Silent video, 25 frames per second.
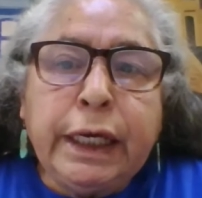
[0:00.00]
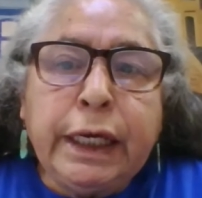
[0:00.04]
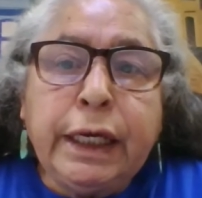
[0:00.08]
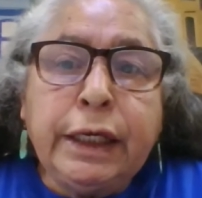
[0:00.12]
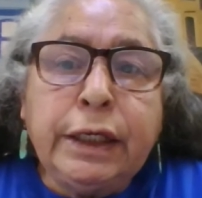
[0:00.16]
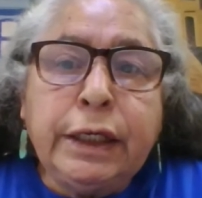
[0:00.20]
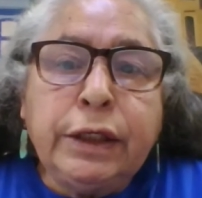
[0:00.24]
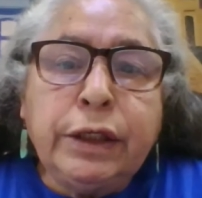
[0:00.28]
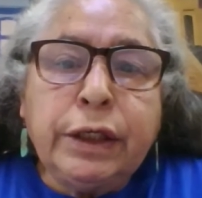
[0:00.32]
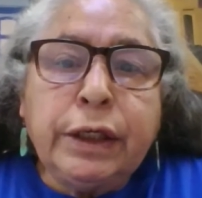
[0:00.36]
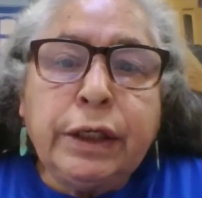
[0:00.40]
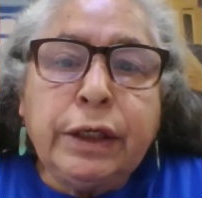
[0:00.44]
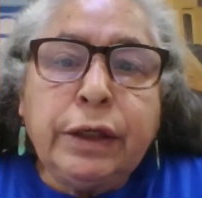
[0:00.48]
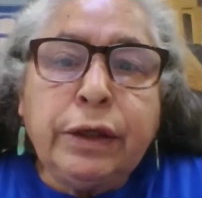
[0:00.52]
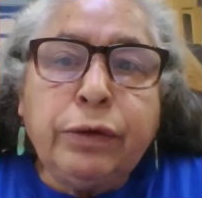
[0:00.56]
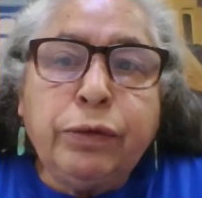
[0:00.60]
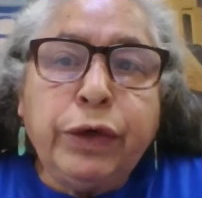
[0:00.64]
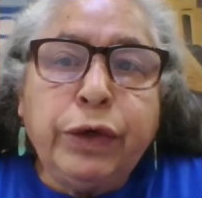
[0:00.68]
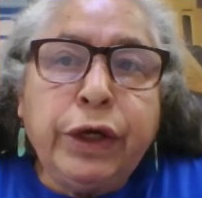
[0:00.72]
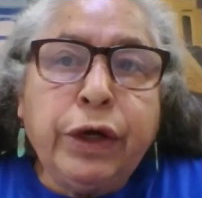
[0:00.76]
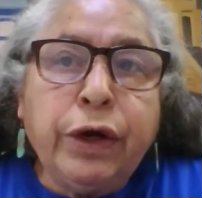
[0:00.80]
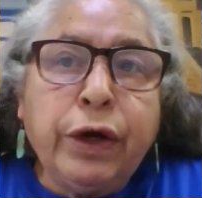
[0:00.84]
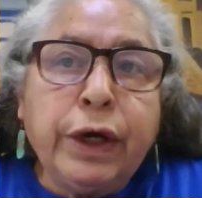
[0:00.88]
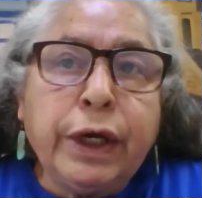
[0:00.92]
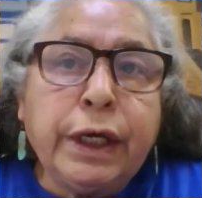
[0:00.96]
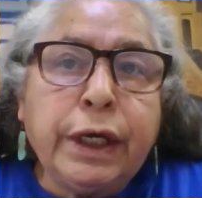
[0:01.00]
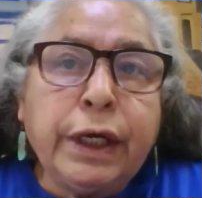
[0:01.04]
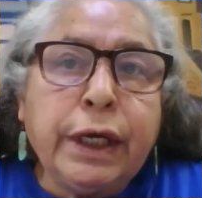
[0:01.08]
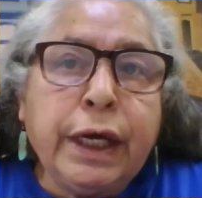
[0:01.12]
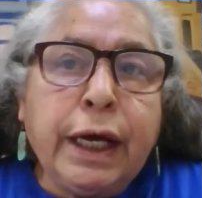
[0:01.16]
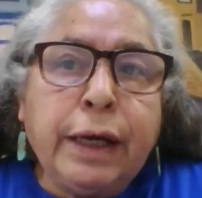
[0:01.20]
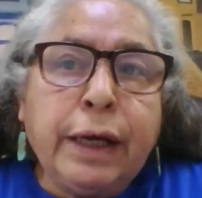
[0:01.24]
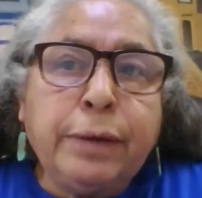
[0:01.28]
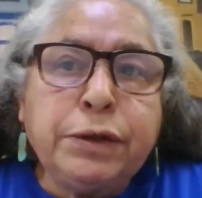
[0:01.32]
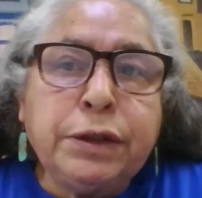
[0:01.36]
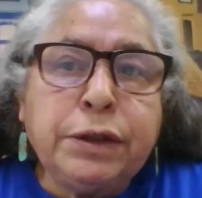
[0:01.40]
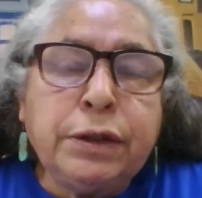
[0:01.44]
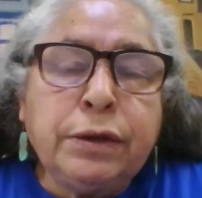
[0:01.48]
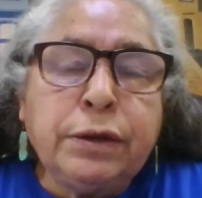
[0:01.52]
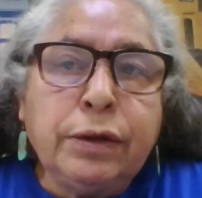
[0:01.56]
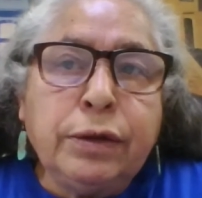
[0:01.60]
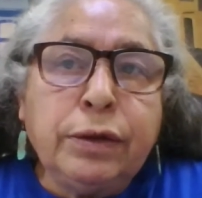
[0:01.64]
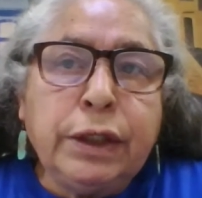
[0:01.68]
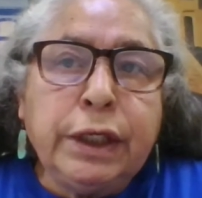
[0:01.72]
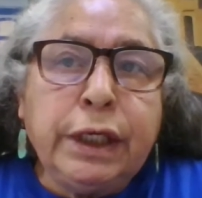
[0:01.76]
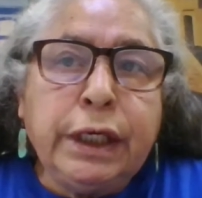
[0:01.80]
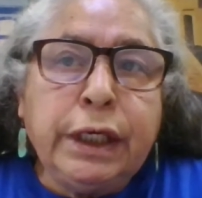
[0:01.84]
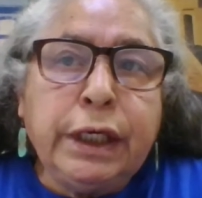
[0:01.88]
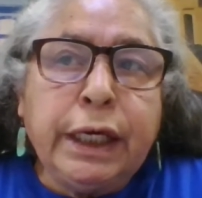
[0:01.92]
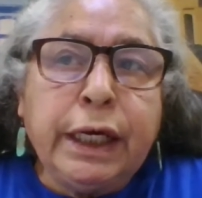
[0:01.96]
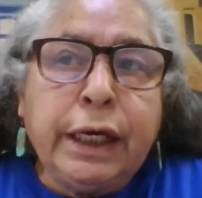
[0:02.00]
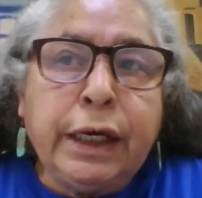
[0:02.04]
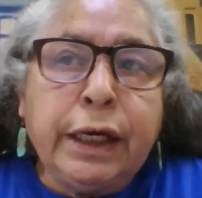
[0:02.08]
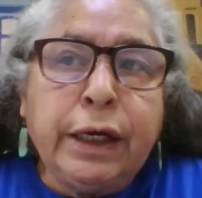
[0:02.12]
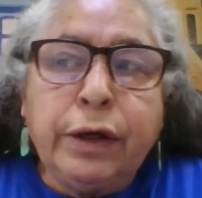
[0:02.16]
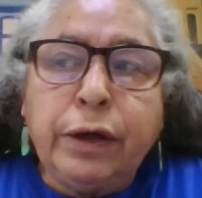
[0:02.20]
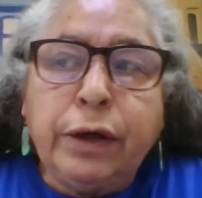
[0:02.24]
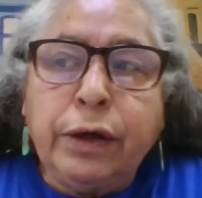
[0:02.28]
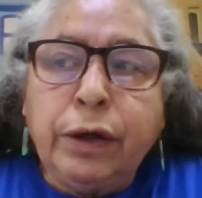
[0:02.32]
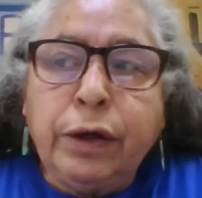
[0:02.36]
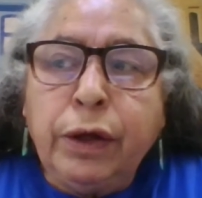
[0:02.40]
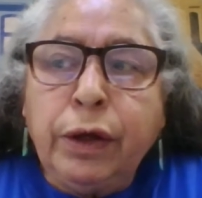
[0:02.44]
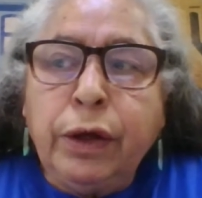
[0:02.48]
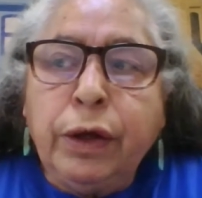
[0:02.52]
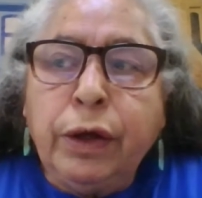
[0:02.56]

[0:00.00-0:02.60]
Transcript: and we are absolutely, uh,